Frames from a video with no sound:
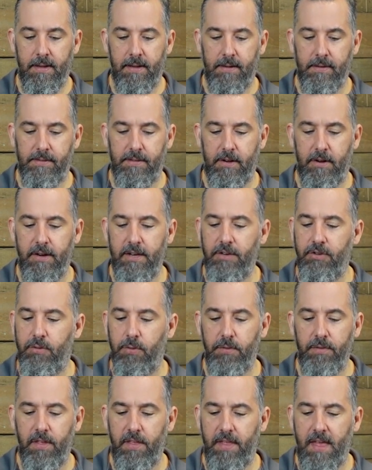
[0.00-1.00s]
Is there any
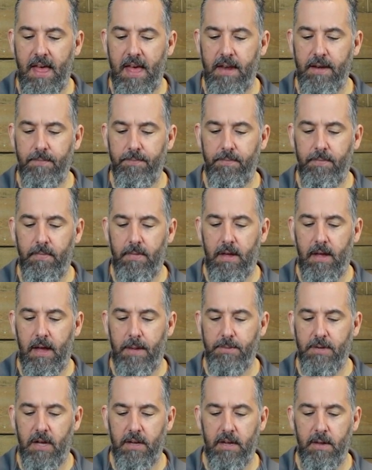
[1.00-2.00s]
truth to that?
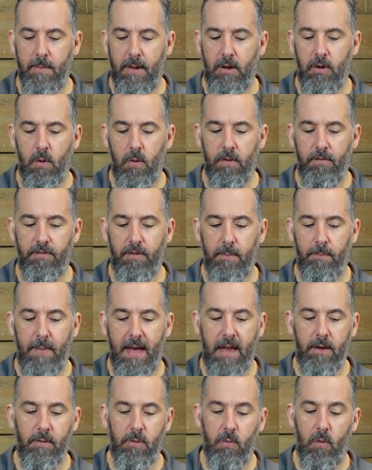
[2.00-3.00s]
I'm talking about going from
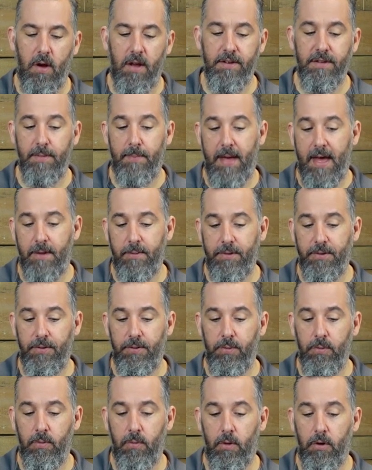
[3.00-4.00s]
battery one to battery
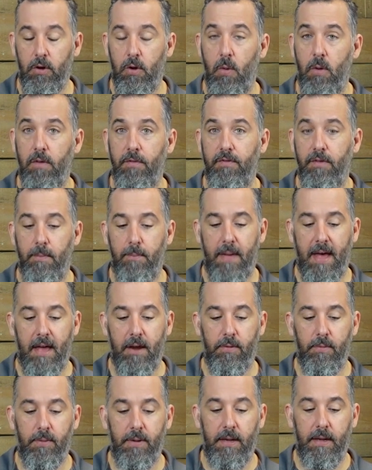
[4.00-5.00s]
two or going from
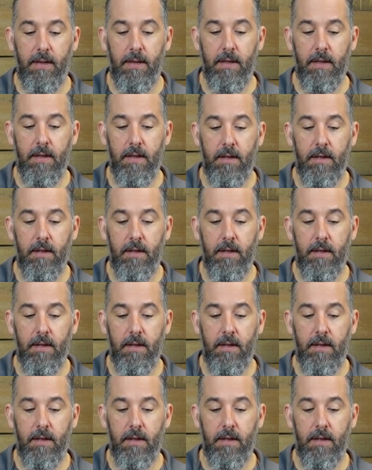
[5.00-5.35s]
battery,